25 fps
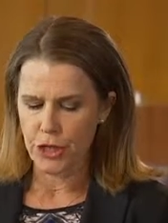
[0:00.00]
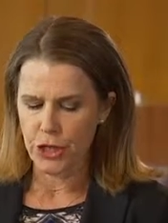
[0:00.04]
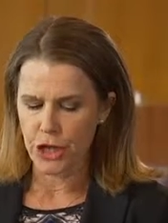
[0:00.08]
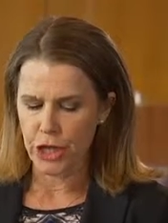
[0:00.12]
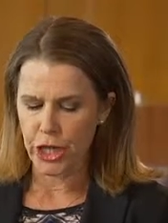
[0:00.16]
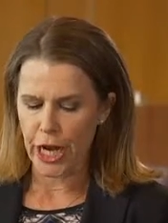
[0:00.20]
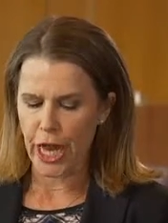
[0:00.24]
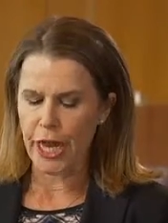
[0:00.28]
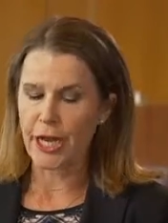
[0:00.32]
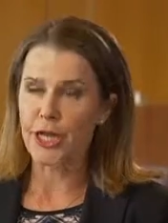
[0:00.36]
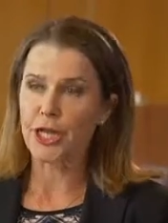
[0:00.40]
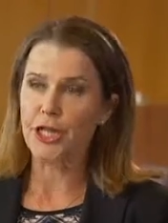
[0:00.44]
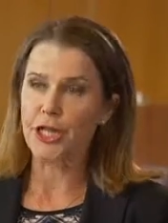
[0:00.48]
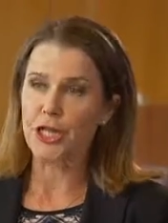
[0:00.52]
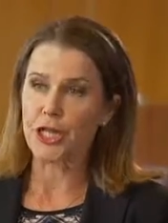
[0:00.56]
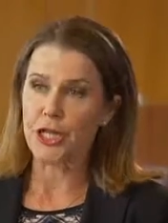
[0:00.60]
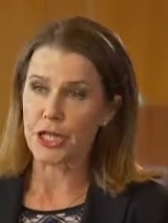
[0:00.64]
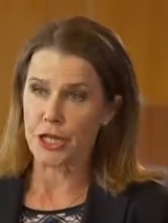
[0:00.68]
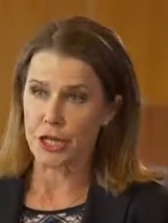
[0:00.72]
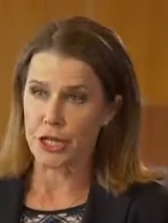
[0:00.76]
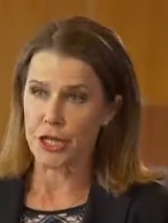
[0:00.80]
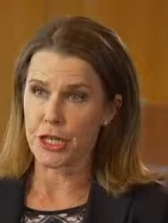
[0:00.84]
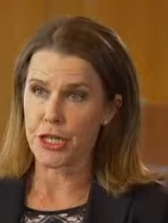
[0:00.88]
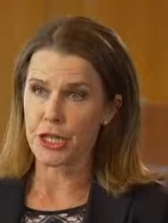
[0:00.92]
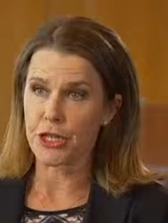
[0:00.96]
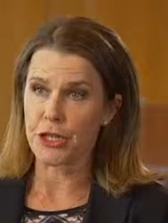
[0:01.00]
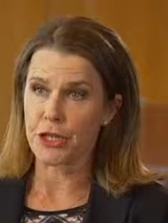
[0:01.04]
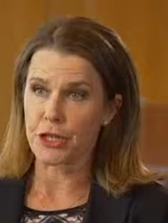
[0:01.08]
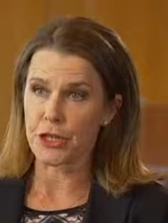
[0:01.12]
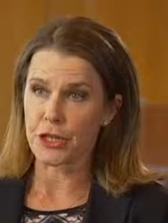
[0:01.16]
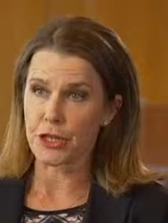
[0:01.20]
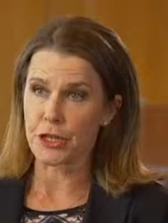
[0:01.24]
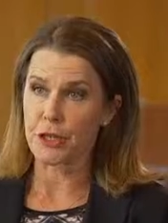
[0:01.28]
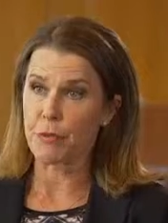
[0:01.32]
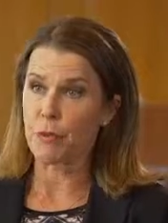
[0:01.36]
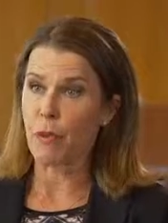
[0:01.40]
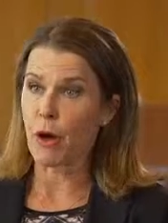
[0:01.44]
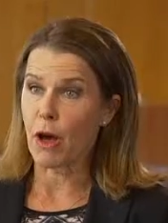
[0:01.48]
challenge
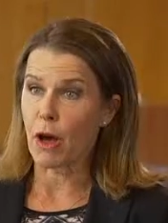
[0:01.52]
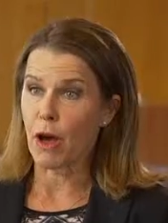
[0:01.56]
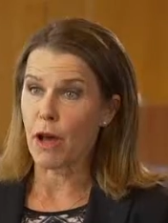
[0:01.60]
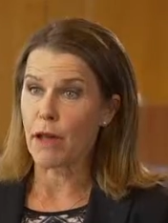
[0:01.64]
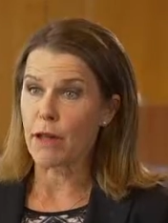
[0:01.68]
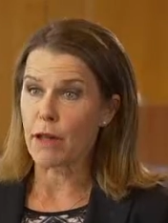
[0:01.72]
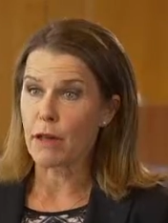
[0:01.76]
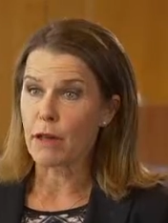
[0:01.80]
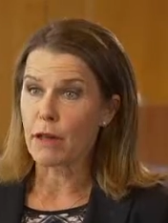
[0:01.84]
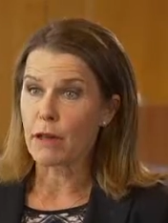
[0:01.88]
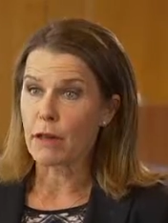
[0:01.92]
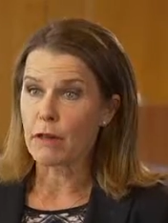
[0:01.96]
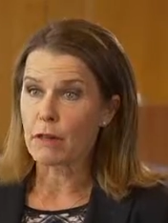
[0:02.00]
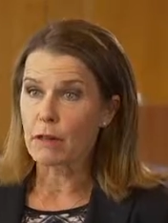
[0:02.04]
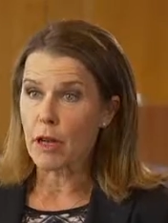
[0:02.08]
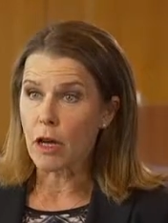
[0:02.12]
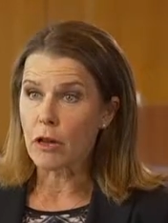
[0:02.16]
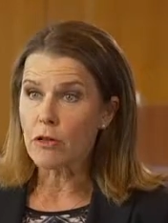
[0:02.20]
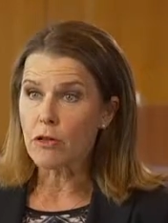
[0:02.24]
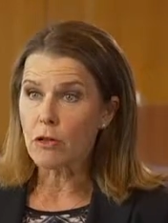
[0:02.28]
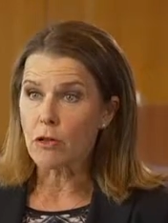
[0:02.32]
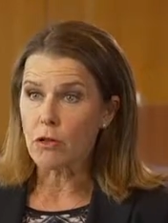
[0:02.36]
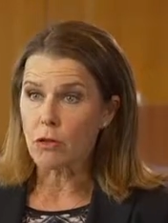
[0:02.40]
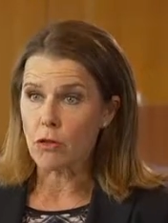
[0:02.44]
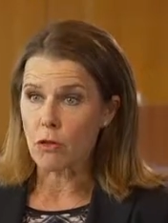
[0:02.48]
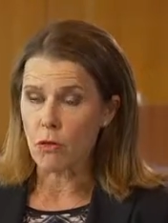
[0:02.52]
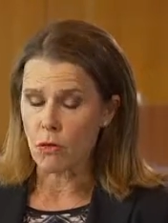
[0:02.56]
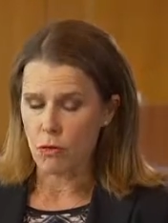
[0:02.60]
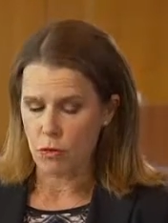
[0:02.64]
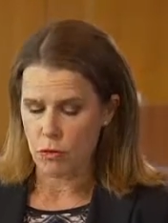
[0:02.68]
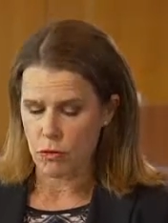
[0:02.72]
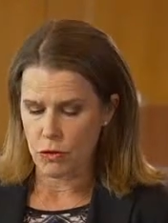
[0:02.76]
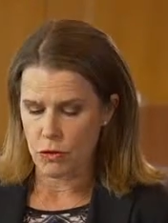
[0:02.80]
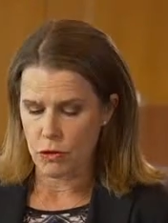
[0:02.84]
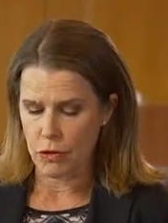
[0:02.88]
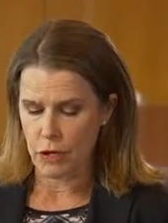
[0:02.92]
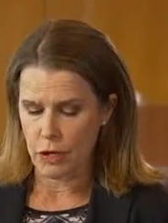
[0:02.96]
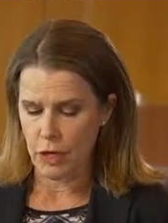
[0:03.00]
decisions by local
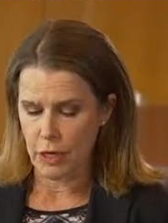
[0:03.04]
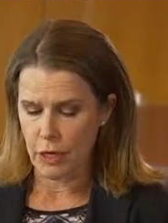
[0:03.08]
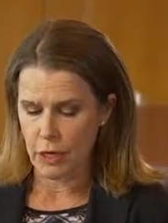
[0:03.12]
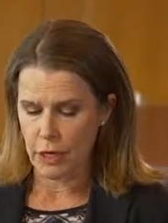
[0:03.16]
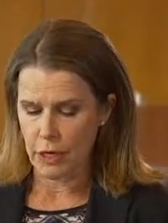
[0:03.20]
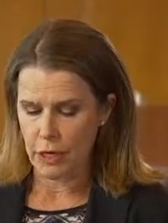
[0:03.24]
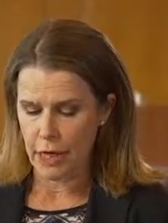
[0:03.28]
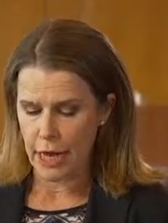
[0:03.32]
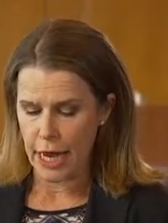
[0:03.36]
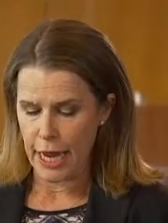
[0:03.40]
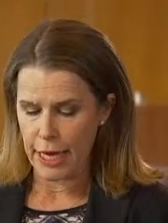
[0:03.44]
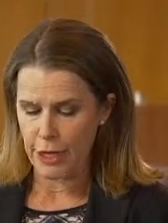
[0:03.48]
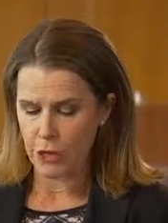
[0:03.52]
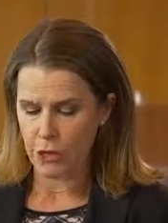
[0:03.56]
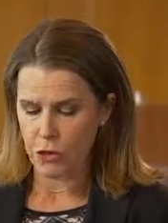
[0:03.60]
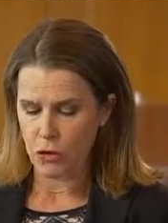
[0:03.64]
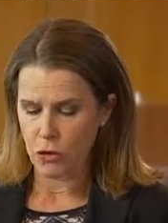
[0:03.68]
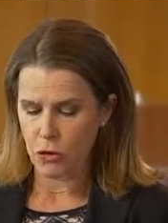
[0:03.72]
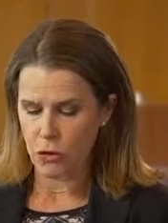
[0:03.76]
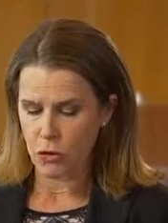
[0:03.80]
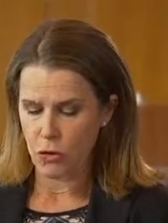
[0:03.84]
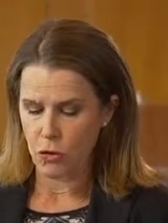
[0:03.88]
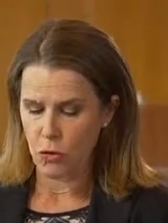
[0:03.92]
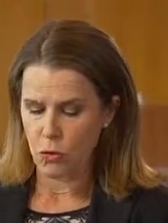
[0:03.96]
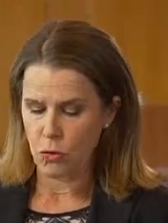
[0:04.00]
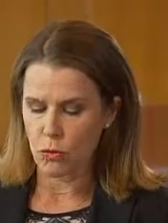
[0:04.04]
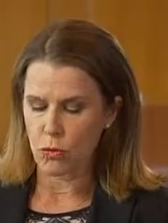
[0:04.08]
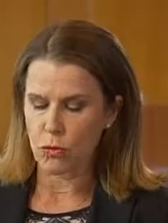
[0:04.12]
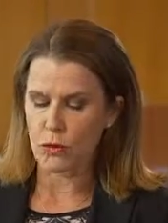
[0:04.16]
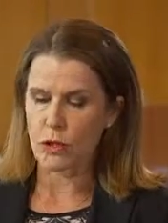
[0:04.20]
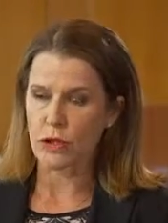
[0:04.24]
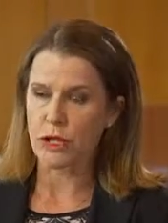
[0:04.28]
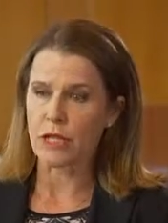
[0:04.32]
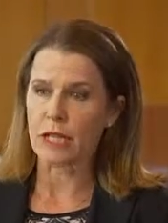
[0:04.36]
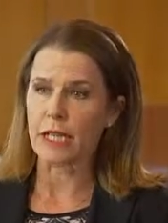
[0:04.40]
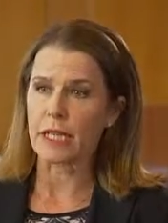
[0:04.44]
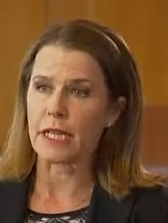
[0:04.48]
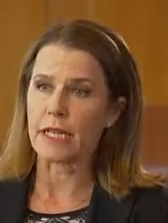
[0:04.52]
courts, national
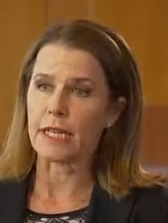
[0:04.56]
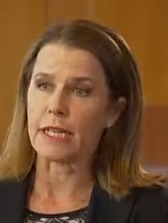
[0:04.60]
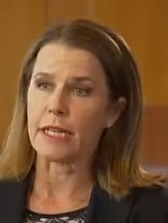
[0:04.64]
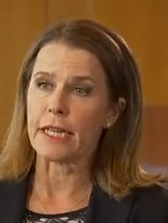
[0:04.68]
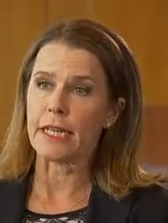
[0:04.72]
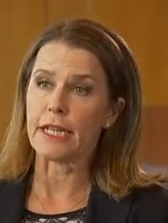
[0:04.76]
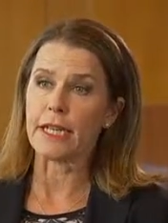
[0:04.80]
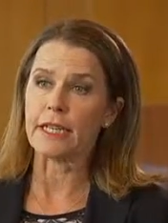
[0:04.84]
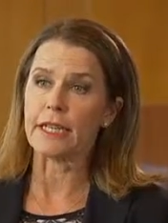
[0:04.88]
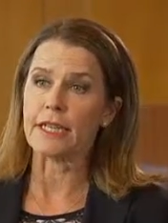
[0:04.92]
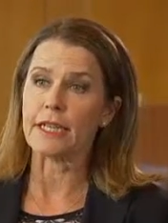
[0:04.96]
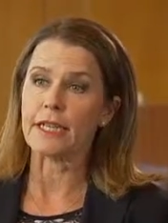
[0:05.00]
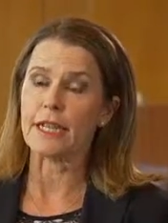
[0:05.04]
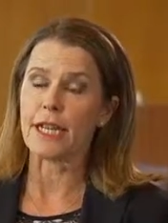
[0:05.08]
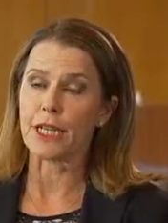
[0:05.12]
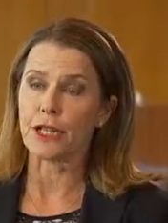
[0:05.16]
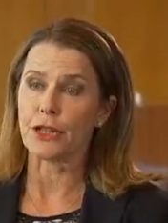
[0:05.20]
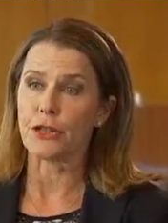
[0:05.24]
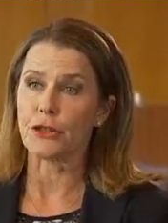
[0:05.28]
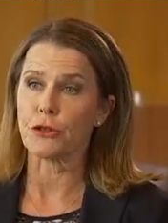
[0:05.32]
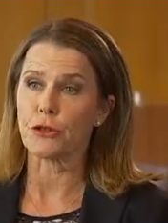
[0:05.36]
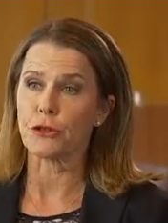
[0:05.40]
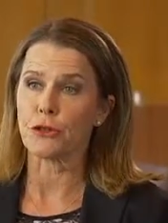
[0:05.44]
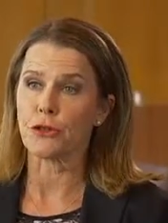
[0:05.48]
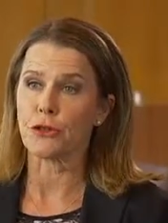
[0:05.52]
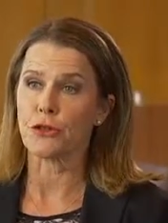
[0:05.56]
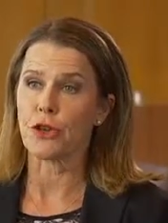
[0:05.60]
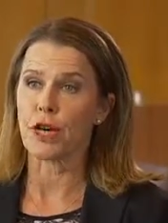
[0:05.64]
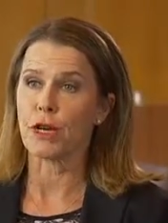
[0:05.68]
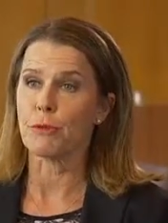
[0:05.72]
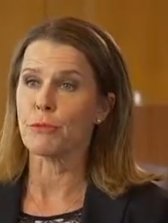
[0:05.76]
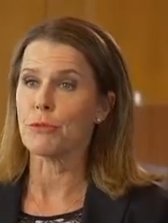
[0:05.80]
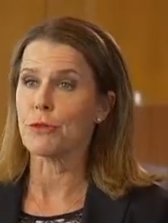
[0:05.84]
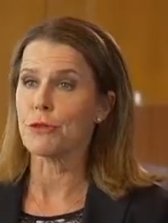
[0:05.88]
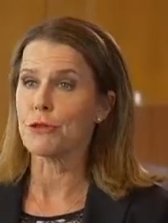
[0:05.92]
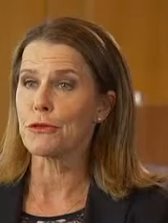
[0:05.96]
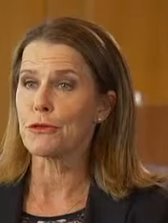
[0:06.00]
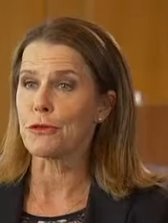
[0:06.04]
courts, in international
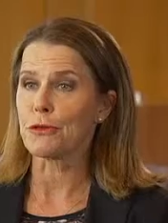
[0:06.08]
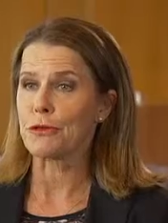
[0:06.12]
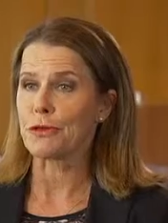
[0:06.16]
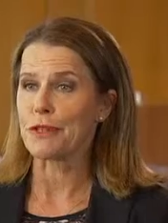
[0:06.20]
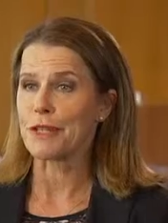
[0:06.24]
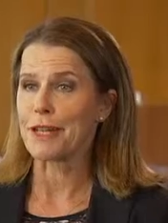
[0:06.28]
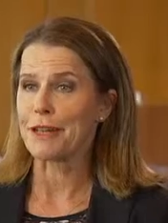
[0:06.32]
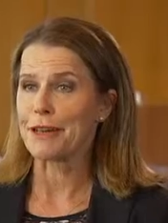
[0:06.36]
tribunals.